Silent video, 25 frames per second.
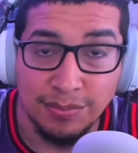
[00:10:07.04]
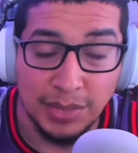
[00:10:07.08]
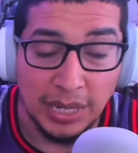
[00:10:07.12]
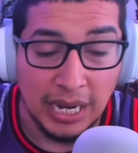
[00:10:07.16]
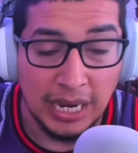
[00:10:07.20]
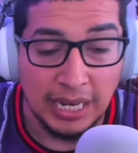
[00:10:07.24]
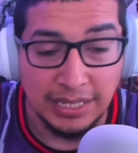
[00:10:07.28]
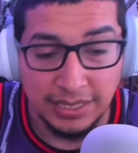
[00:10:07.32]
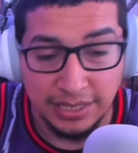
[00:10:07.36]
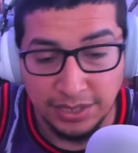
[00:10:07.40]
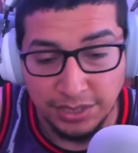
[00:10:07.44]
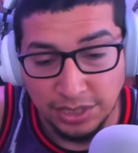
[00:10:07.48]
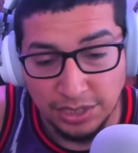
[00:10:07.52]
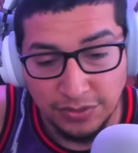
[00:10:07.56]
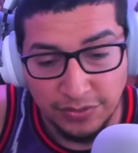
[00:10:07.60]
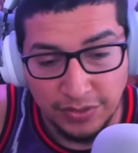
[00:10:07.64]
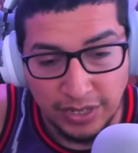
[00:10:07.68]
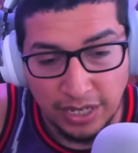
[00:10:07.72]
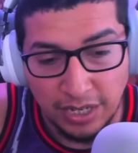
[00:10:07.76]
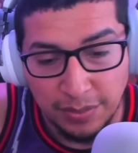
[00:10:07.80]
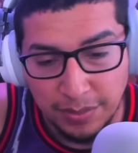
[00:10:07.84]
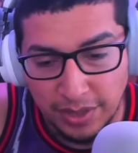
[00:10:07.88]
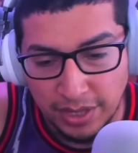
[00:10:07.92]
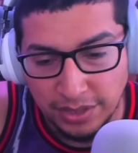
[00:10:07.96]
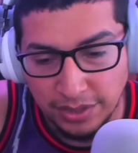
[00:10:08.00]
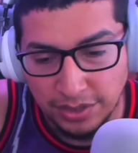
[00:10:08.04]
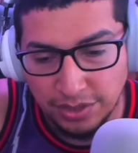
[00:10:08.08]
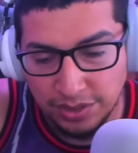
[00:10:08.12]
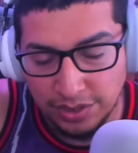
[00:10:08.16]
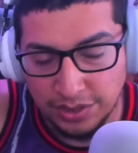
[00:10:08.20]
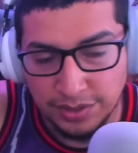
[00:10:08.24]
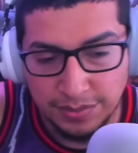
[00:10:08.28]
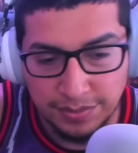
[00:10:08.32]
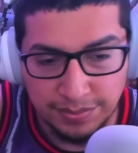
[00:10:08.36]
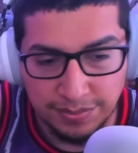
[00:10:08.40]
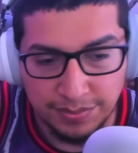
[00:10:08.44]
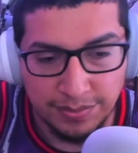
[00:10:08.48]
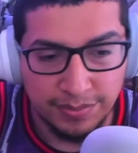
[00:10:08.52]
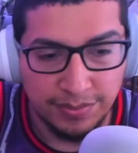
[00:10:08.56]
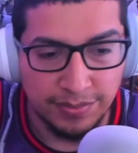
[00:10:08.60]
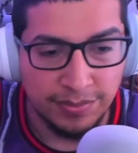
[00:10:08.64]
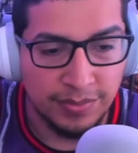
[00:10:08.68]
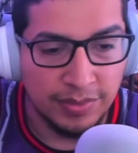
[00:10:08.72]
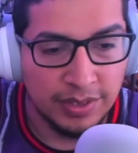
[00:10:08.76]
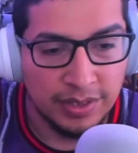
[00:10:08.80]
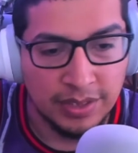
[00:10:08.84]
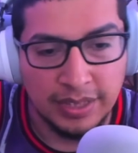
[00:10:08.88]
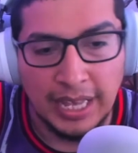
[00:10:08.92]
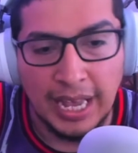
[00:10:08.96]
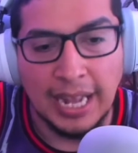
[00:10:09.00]
bondage. It's very much
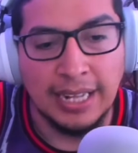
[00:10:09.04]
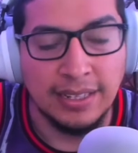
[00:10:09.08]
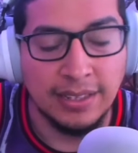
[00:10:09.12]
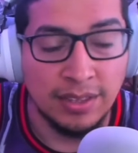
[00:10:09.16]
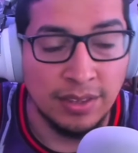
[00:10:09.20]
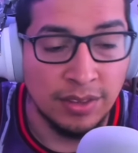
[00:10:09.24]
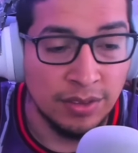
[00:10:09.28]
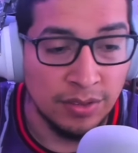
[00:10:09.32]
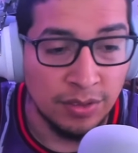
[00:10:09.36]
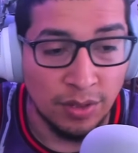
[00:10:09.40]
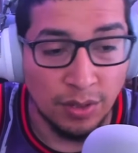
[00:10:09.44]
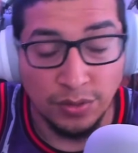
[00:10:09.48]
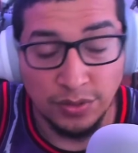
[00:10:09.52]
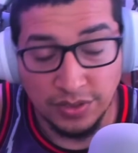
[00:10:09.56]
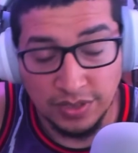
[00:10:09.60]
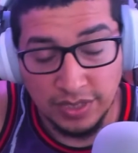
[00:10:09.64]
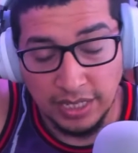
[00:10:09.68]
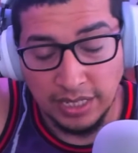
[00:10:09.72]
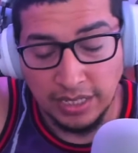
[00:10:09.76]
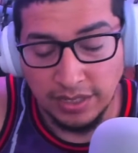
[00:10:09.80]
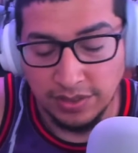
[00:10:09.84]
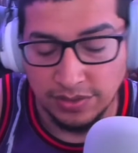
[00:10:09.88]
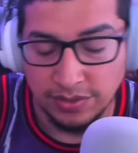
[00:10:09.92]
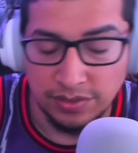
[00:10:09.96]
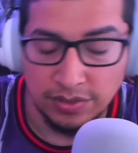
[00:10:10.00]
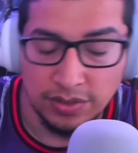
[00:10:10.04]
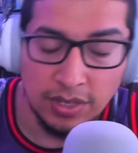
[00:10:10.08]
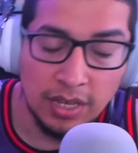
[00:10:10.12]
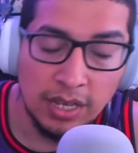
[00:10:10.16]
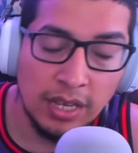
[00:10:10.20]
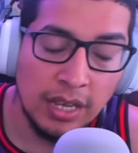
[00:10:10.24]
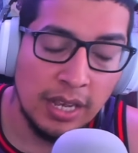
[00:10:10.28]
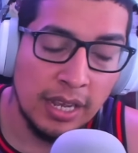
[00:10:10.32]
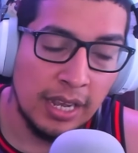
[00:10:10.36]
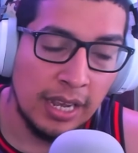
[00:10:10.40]
that those things.